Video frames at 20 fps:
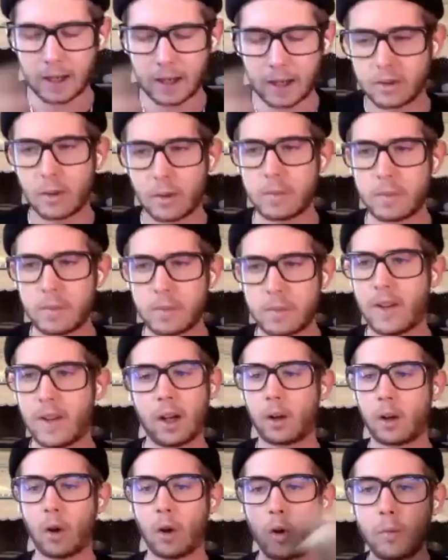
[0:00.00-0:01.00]
in terms of
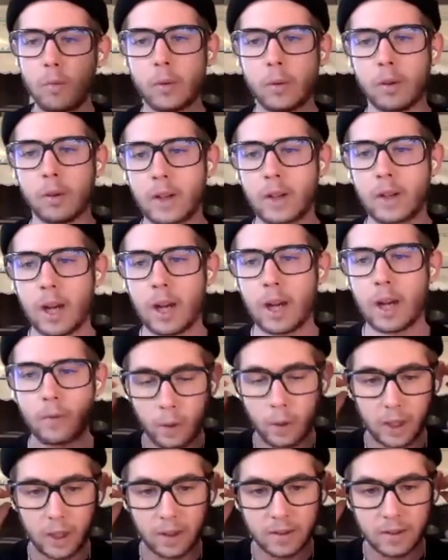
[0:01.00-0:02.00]
like a global kind of
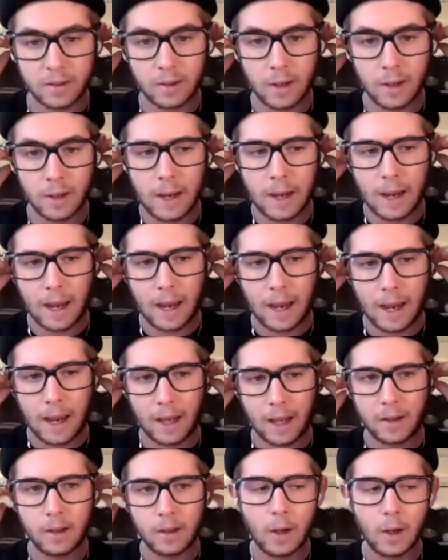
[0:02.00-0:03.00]
audience.
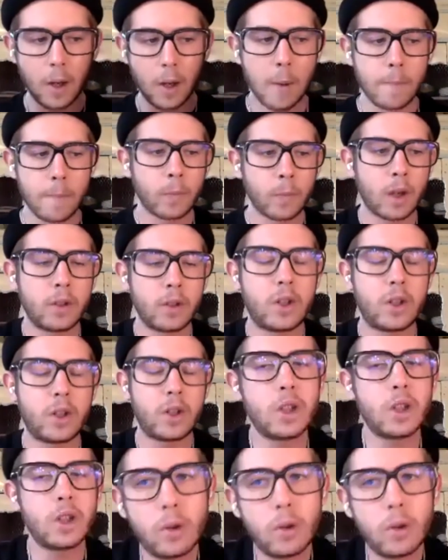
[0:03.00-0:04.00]
And just